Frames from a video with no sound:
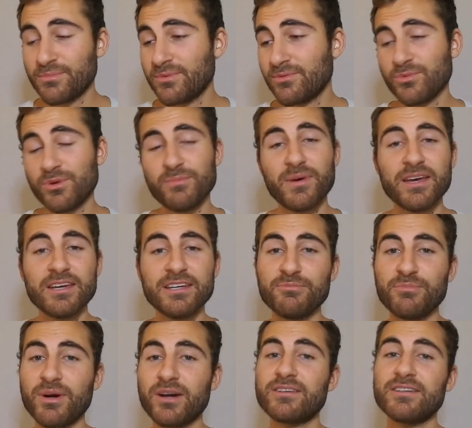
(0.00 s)
we make
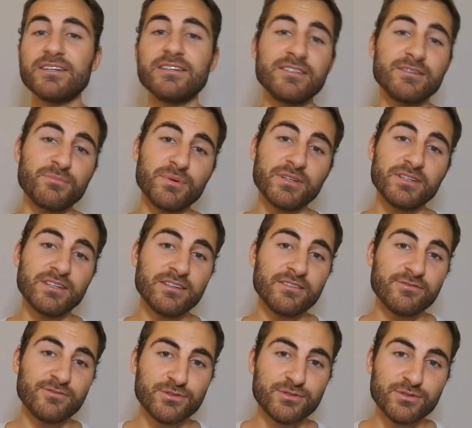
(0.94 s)
it
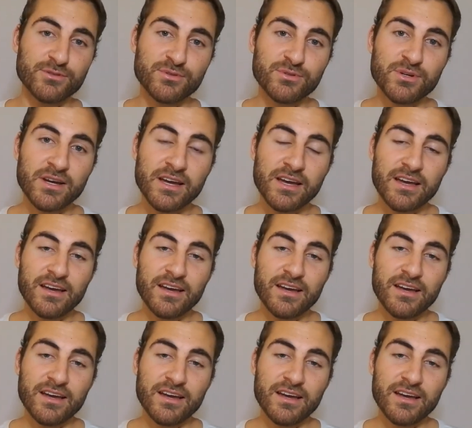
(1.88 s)
participative to